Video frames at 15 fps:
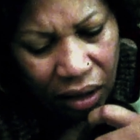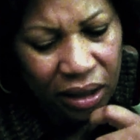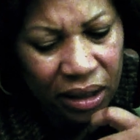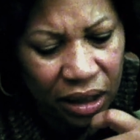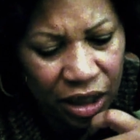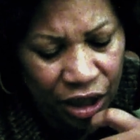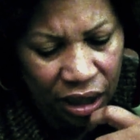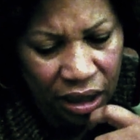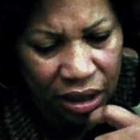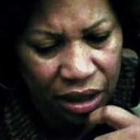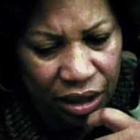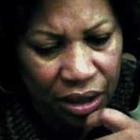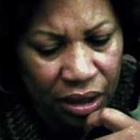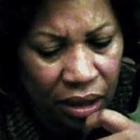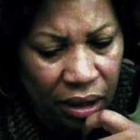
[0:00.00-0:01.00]
a year
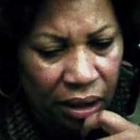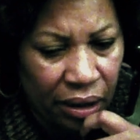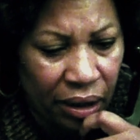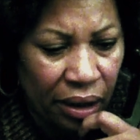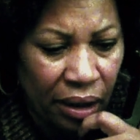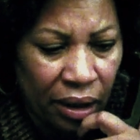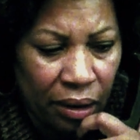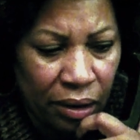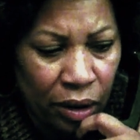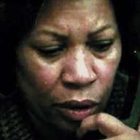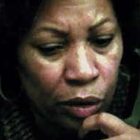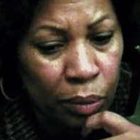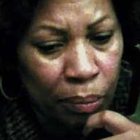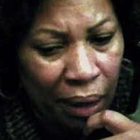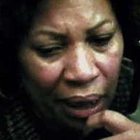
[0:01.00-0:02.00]
later moved to New York
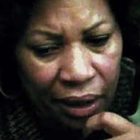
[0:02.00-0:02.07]
City.